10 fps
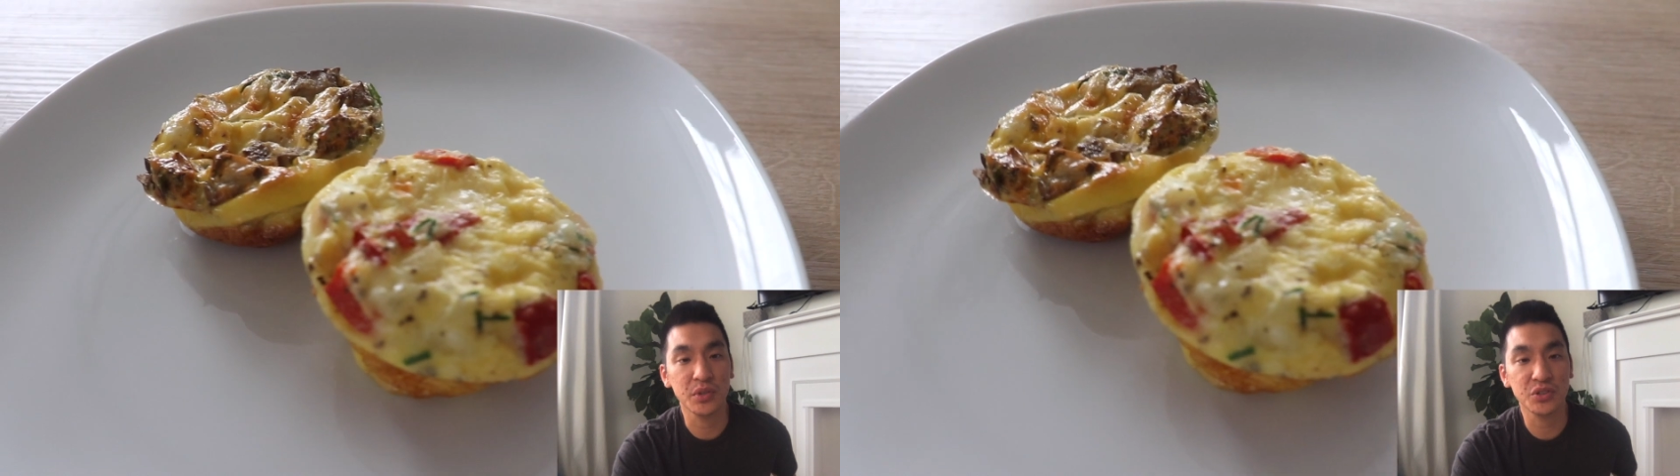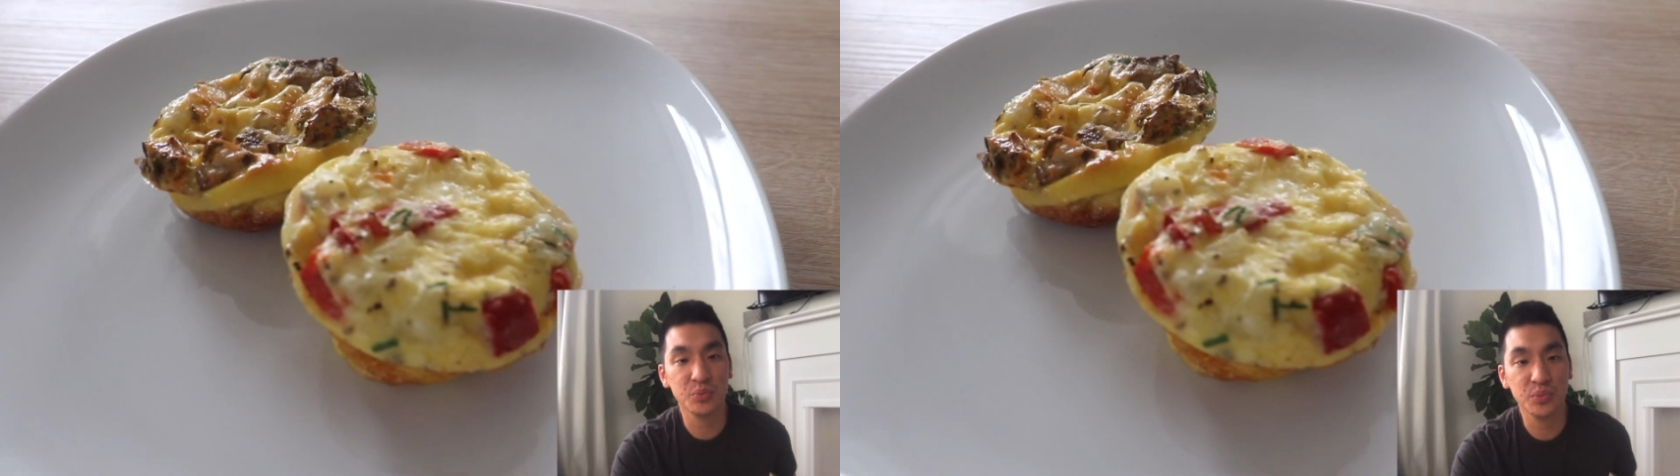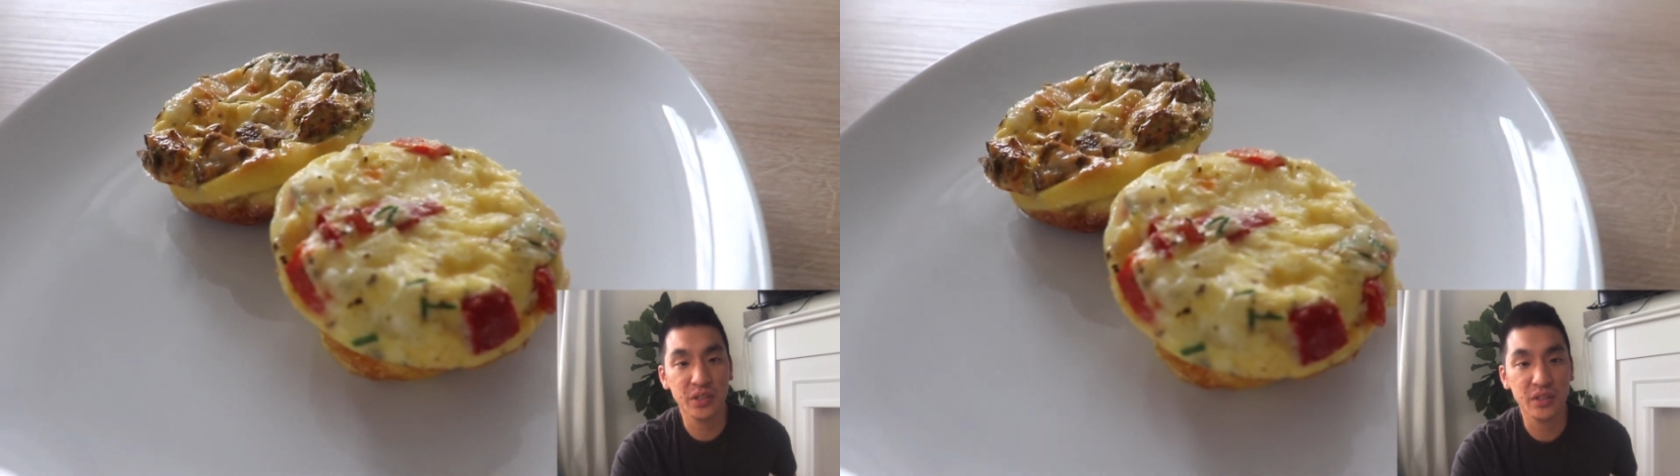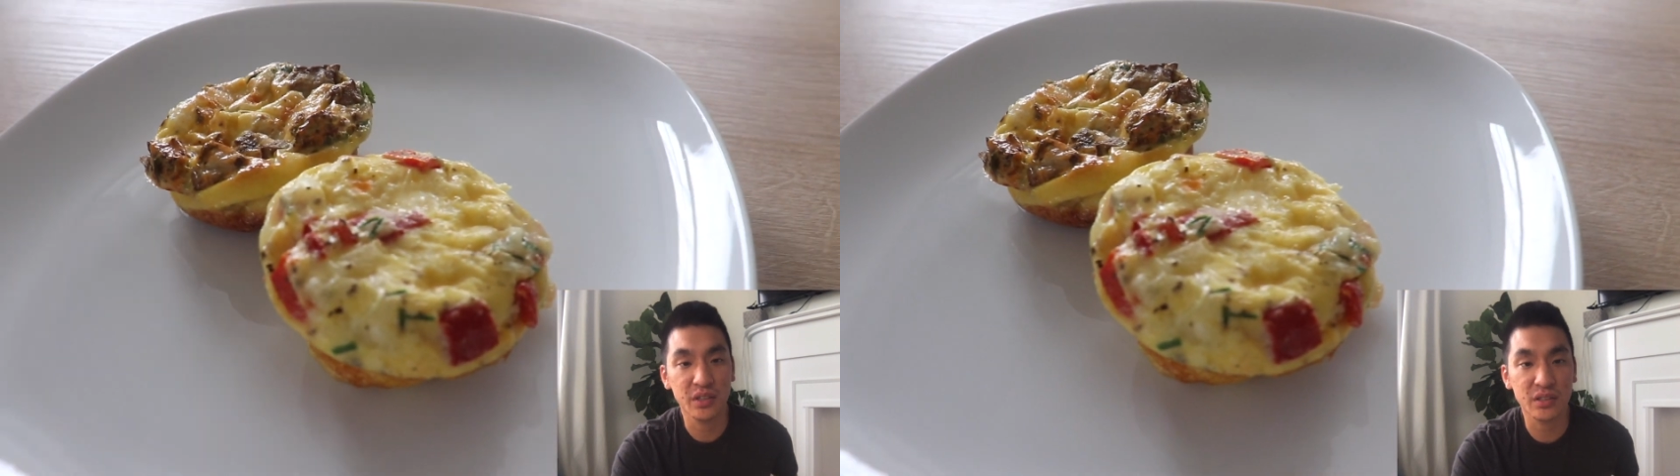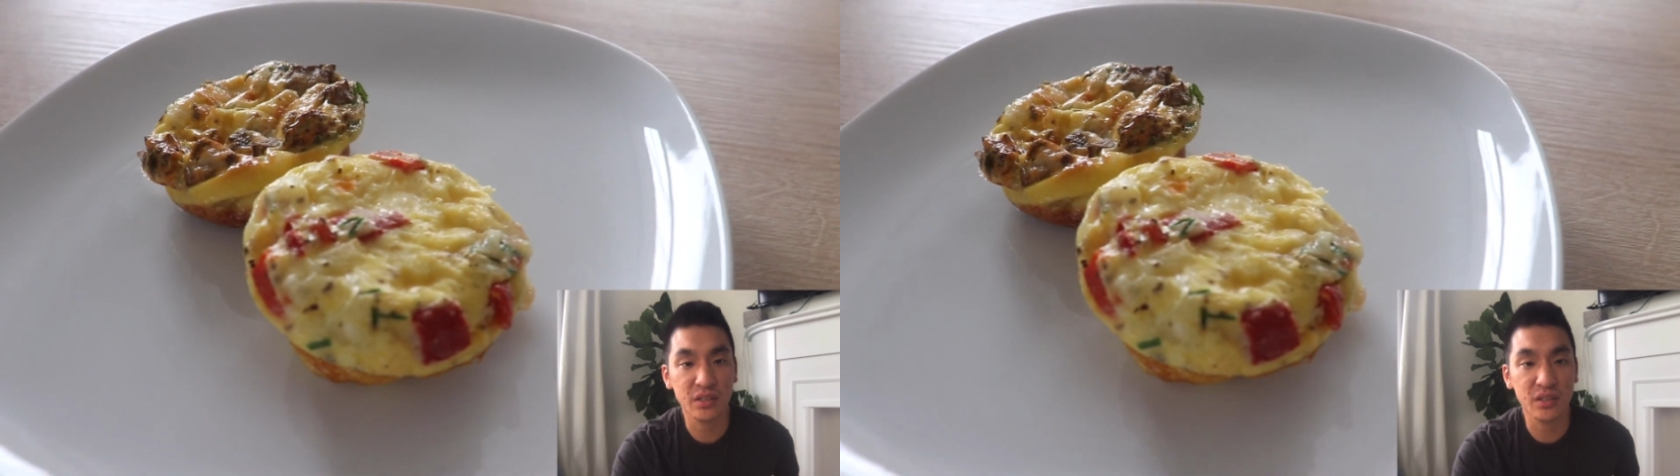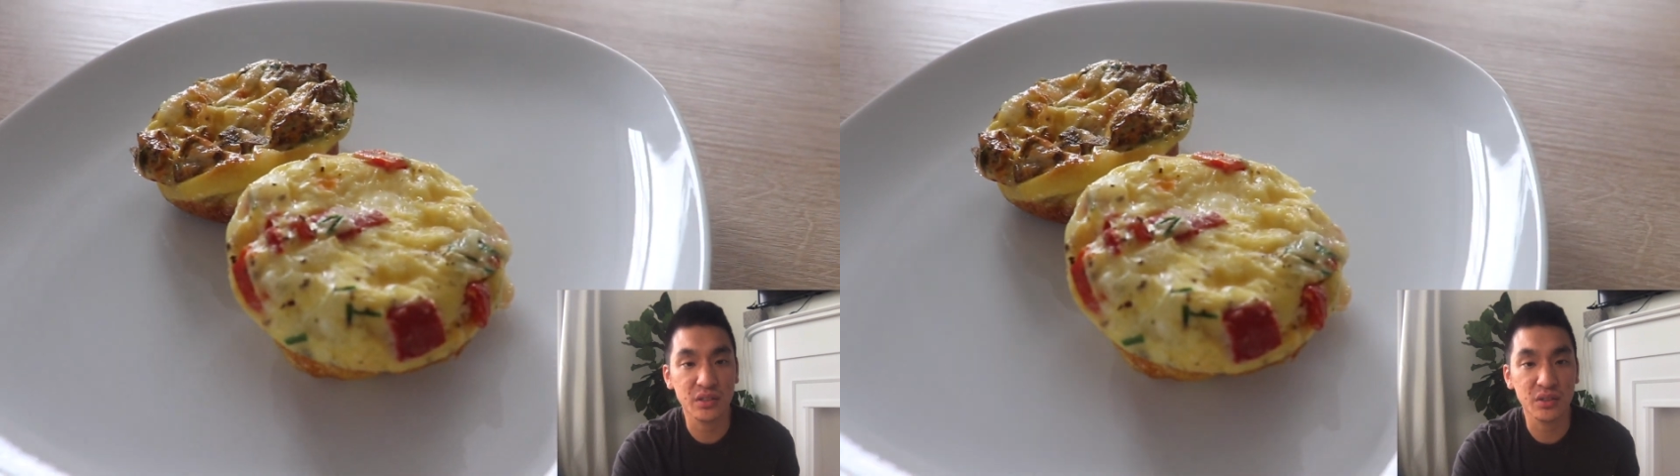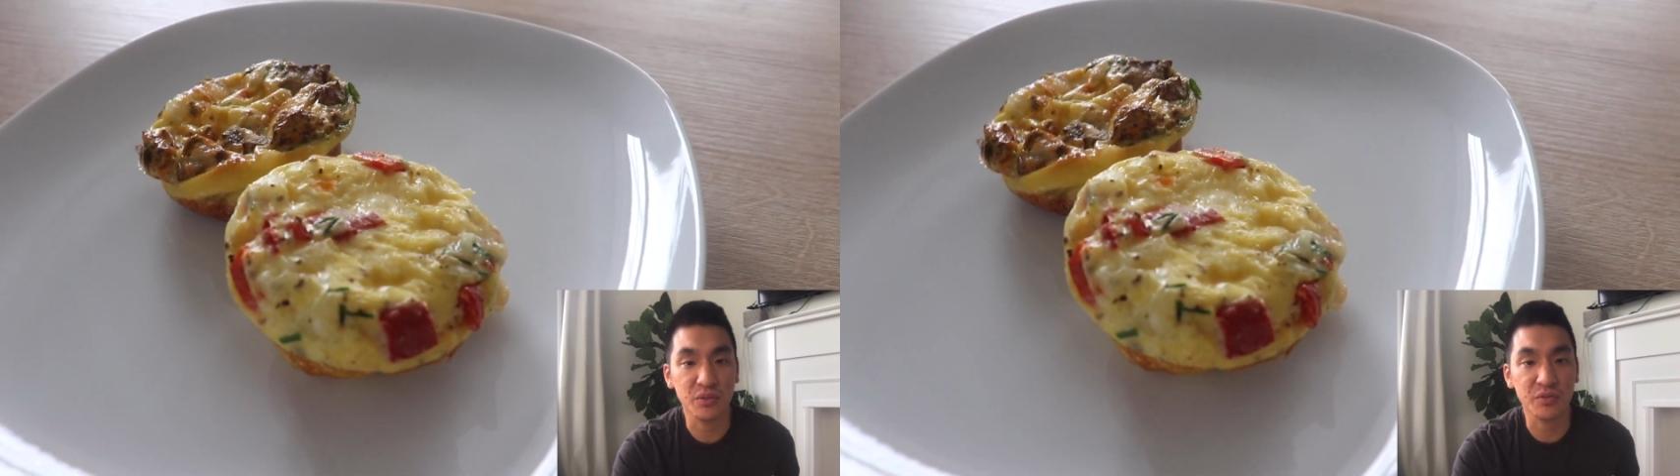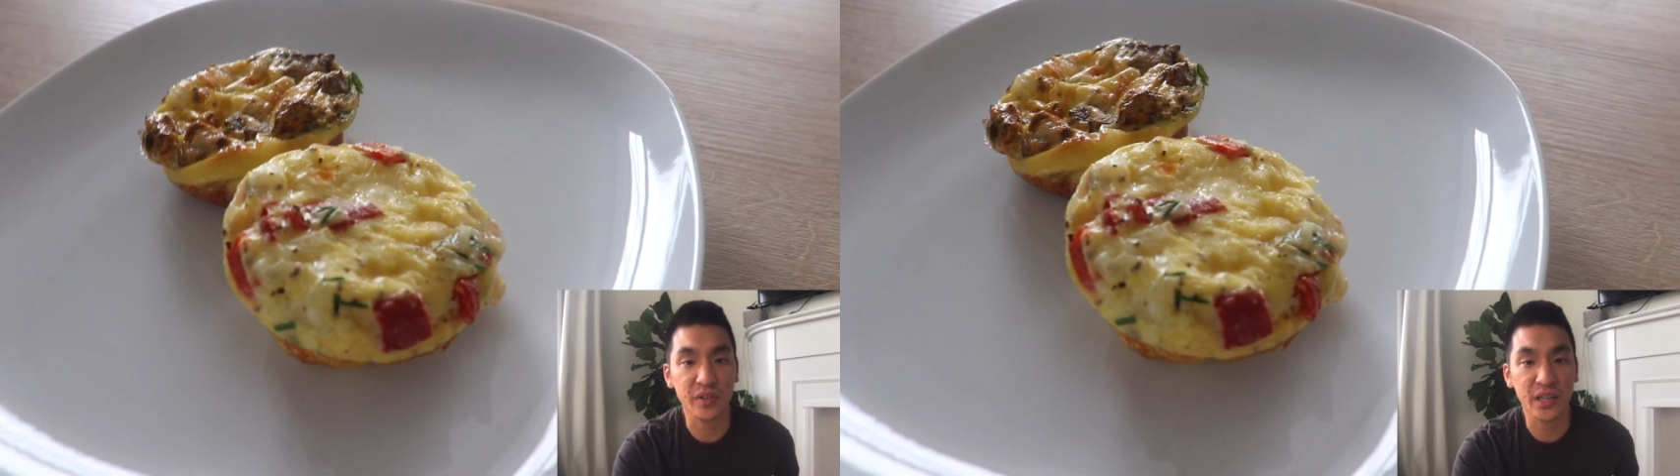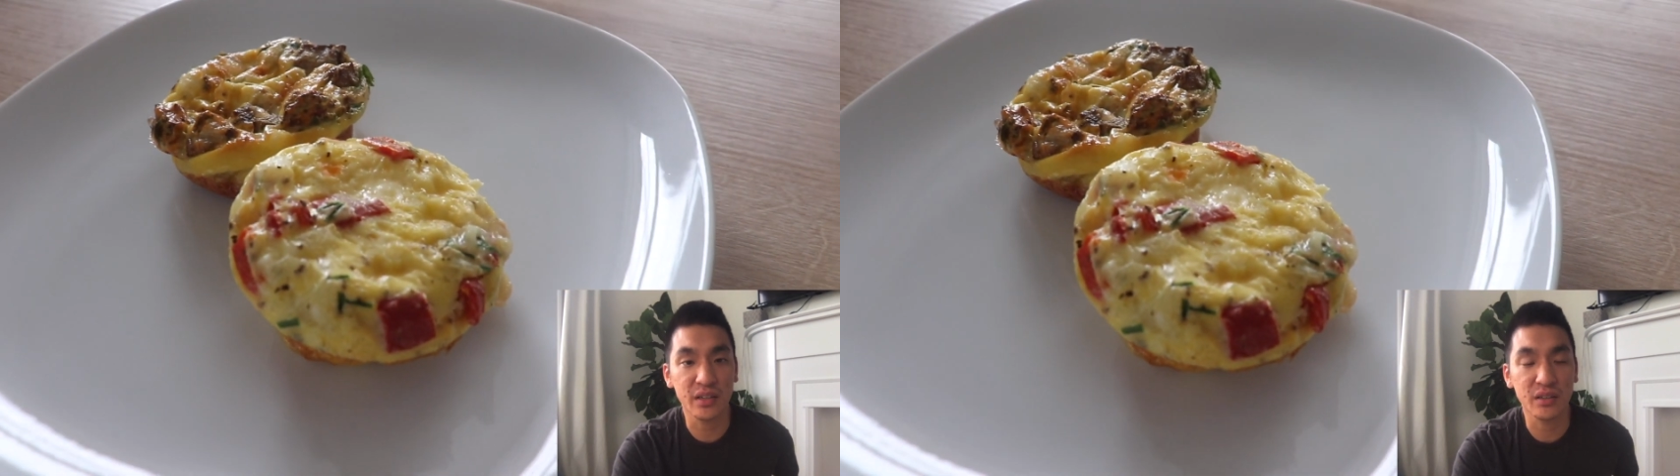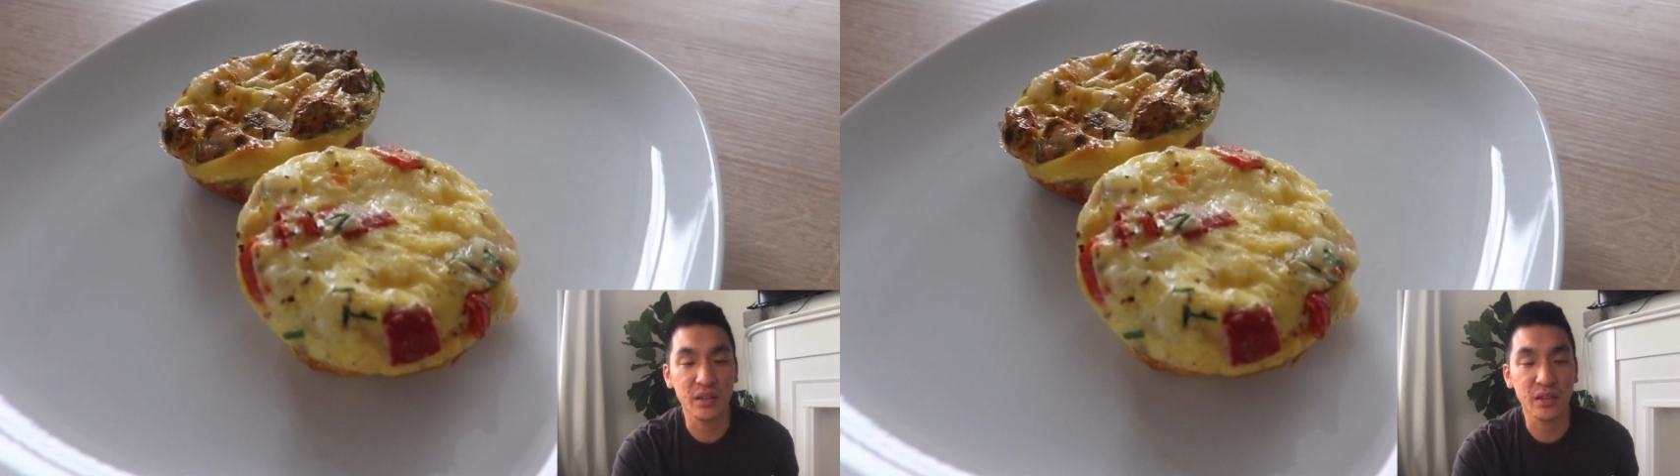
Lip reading: mushroom one, it's a little flat.